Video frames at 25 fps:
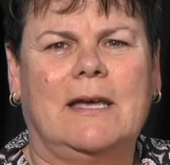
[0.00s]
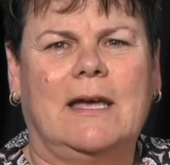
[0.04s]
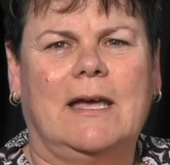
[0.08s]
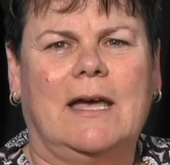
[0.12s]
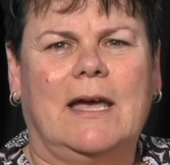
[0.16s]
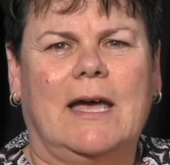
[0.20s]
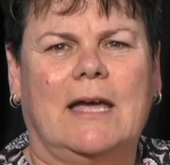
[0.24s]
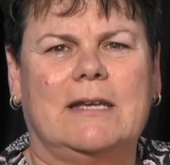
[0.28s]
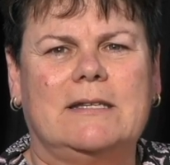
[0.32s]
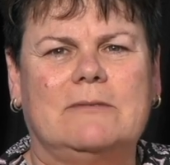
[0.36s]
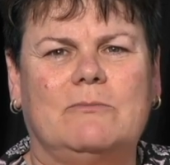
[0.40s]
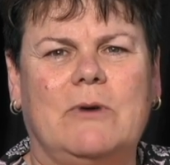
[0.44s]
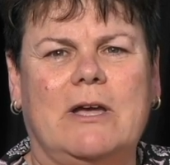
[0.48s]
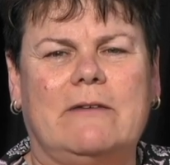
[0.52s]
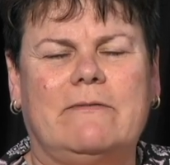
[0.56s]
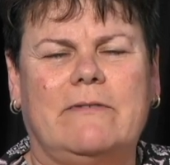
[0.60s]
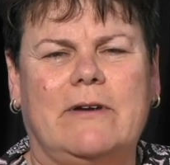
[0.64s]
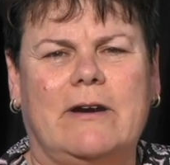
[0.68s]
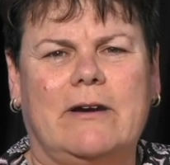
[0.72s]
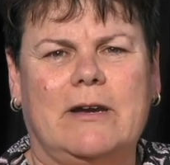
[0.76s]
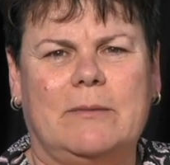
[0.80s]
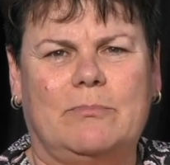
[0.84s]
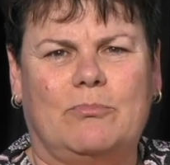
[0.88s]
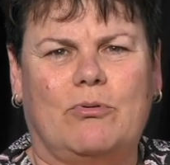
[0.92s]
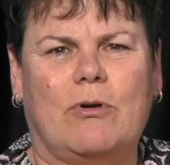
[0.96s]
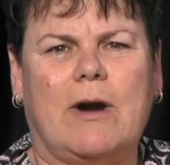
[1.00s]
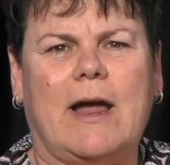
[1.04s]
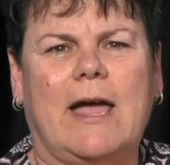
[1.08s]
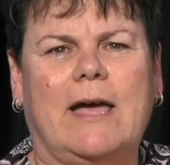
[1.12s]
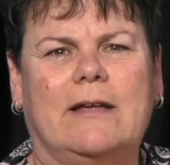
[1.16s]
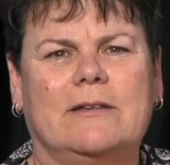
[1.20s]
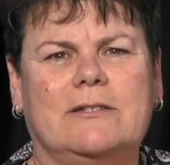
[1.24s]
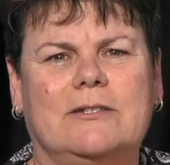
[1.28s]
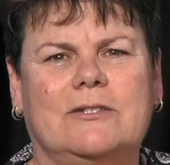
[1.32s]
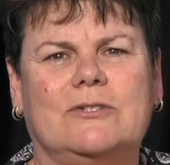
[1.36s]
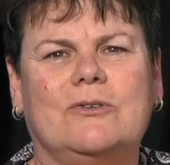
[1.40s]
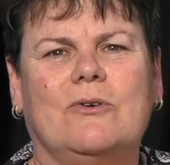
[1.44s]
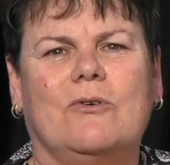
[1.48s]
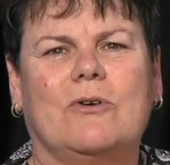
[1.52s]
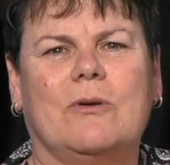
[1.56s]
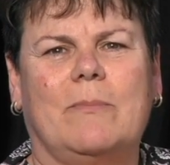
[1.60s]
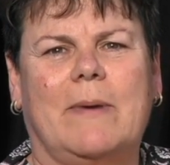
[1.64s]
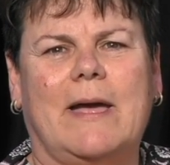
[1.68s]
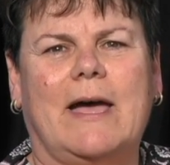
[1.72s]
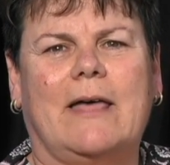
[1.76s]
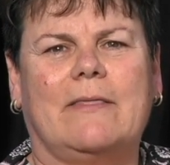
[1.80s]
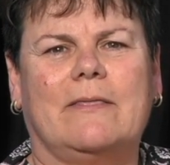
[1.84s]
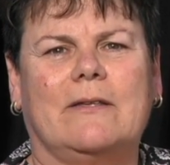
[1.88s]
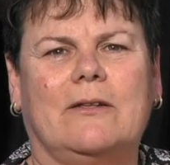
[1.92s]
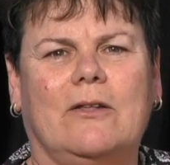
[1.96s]
And we're very proud to talk
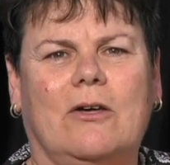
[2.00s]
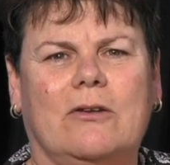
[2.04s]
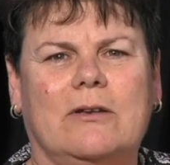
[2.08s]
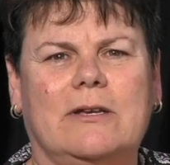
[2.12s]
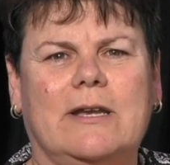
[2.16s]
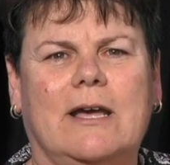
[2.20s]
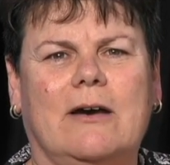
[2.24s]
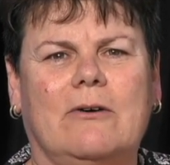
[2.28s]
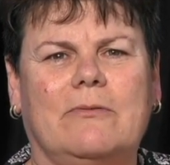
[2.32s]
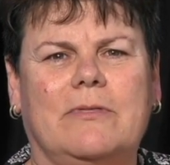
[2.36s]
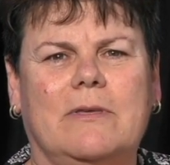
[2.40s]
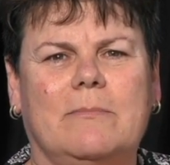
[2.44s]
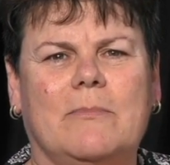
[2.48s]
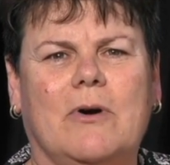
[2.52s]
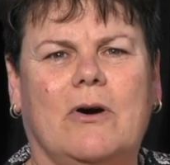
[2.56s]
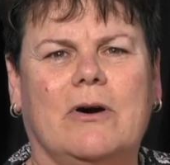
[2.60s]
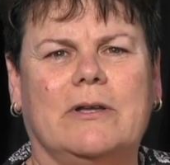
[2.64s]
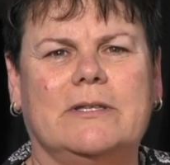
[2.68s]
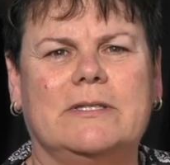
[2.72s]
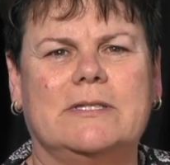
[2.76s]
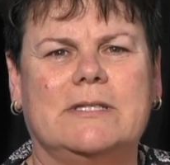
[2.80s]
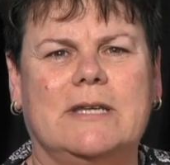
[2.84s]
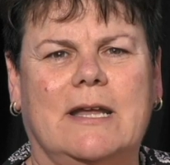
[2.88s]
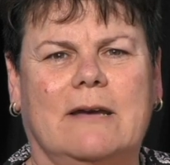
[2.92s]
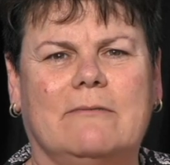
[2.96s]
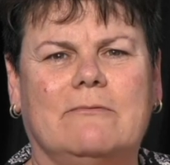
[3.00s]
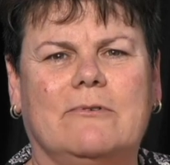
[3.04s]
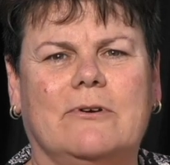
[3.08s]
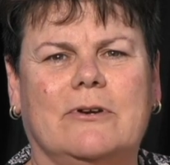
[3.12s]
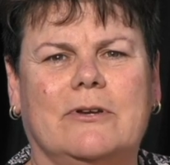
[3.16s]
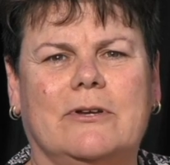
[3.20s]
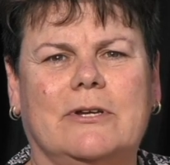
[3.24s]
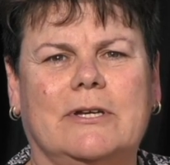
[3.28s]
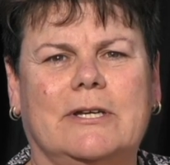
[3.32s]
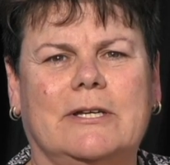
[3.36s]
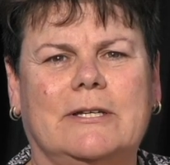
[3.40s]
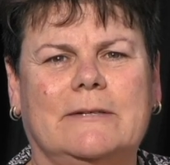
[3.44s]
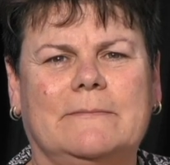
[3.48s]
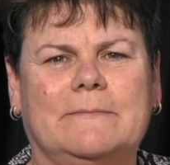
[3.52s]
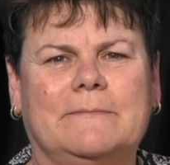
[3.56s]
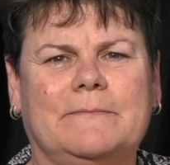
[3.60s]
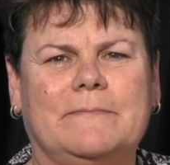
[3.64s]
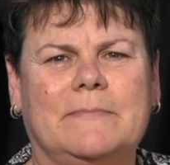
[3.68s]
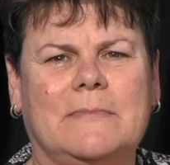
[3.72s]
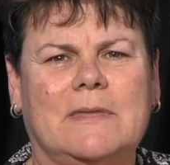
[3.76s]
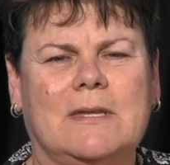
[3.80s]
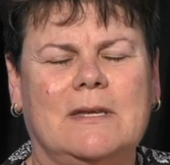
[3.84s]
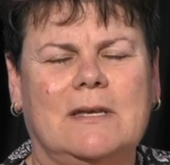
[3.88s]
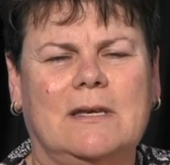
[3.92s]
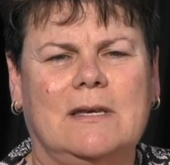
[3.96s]
about the Loddon Healthy Minds Network.
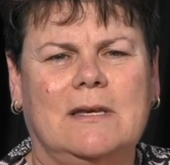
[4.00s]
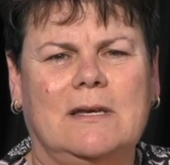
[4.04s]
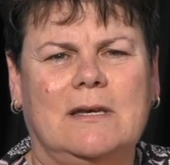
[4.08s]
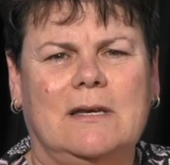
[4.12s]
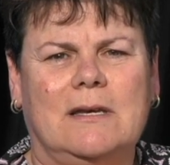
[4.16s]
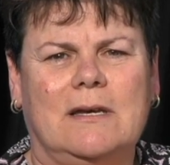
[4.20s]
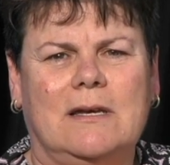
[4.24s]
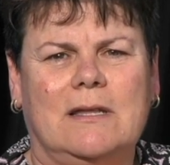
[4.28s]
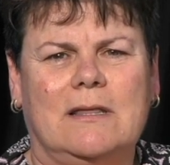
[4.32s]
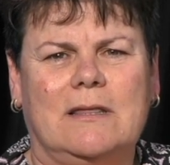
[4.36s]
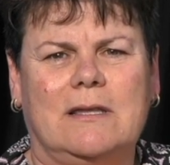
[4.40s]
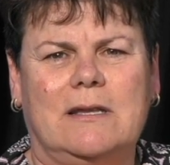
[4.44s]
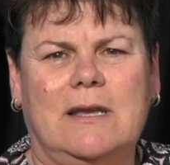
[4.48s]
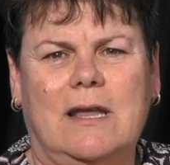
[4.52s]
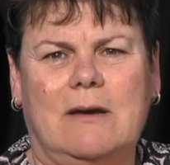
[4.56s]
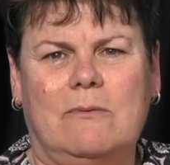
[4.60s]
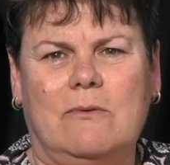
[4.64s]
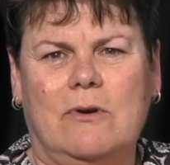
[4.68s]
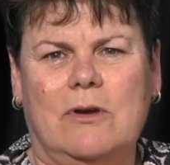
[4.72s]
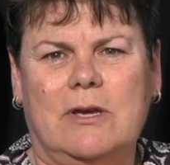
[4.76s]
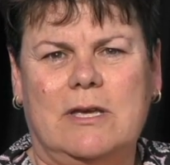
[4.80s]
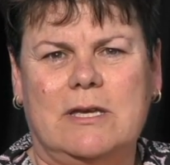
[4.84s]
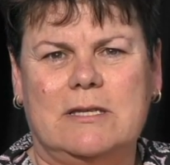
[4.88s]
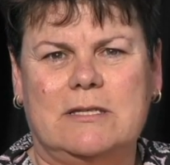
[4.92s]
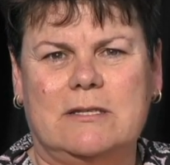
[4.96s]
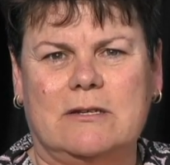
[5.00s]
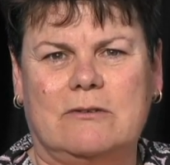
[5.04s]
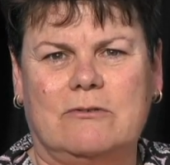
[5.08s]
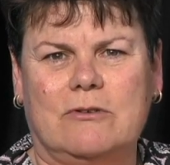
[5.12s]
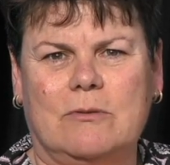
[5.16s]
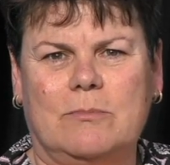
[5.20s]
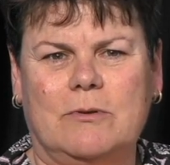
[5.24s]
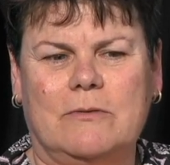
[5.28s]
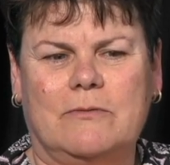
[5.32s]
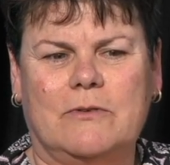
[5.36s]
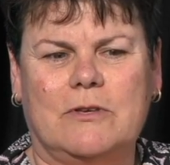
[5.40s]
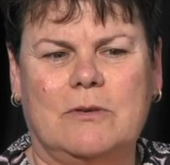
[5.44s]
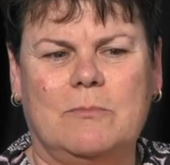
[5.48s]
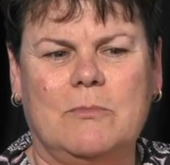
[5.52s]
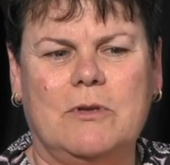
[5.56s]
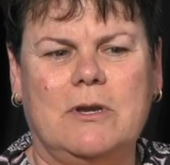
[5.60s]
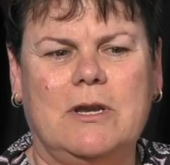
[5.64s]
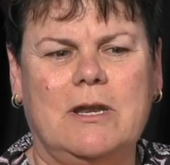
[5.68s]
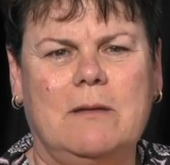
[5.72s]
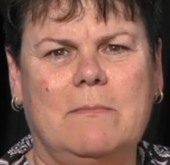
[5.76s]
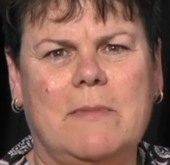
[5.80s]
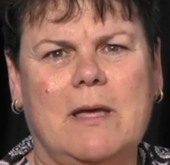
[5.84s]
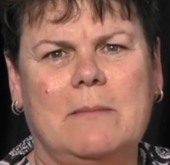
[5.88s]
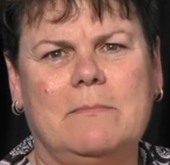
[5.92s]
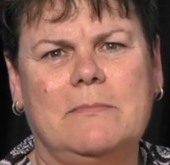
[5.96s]
The network is a group of
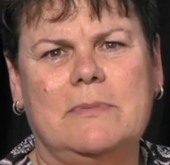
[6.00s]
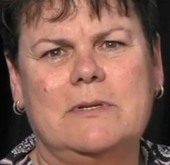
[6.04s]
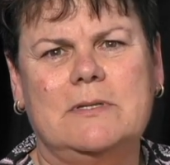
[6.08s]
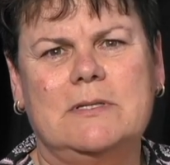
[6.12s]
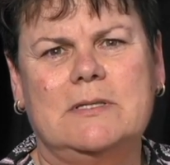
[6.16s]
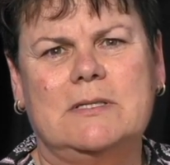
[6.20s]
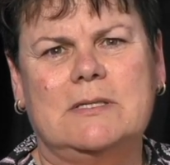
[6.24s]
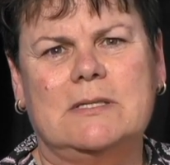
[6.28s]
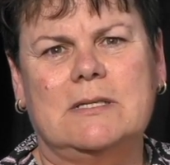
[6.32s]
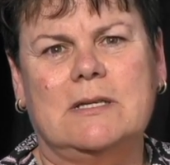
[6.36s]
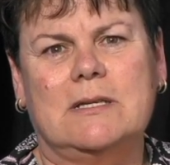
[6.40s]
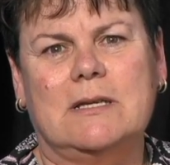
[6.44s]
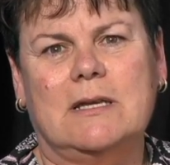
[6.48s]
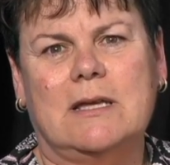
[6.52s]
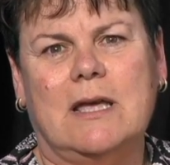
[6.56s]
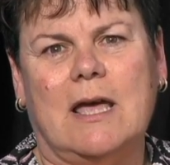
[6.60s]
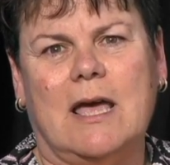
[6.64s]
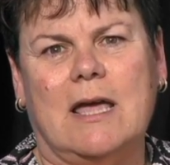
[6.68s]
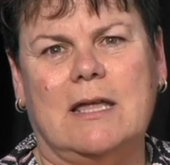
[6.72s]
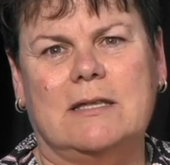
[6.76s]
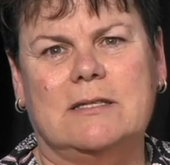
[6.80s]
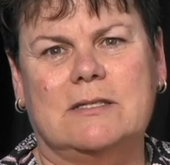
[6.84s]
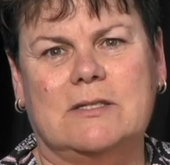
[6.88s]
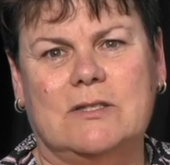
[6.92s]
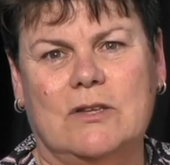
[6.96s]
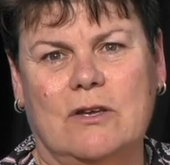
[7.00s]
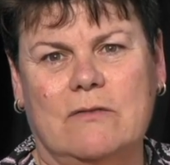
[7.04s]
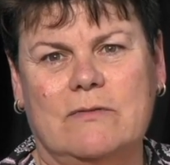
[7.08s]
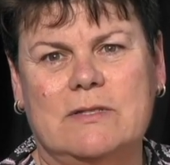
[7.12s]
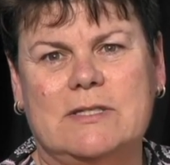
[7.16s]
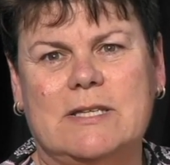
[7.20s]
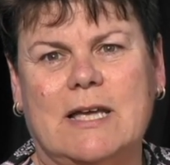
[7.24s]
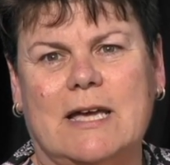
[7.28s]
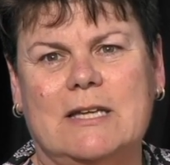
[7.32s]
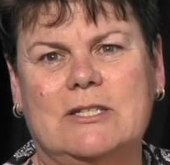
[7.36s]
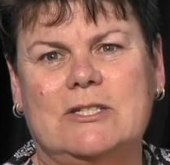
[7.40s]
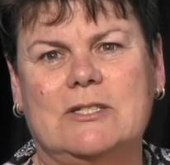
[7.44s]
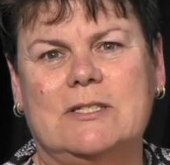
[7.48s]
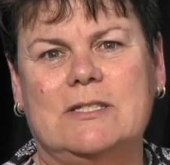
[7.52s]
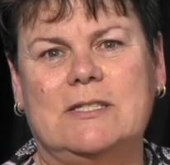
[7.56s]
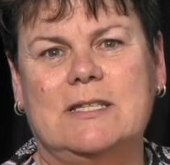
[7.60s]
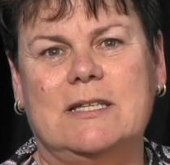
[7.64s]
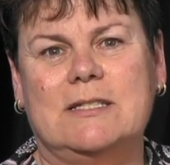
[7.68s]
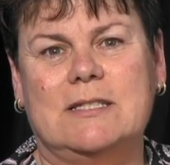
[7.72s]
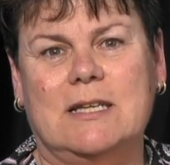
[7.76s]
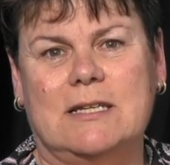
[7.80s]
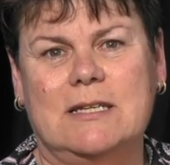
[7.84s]
community members and service agencies and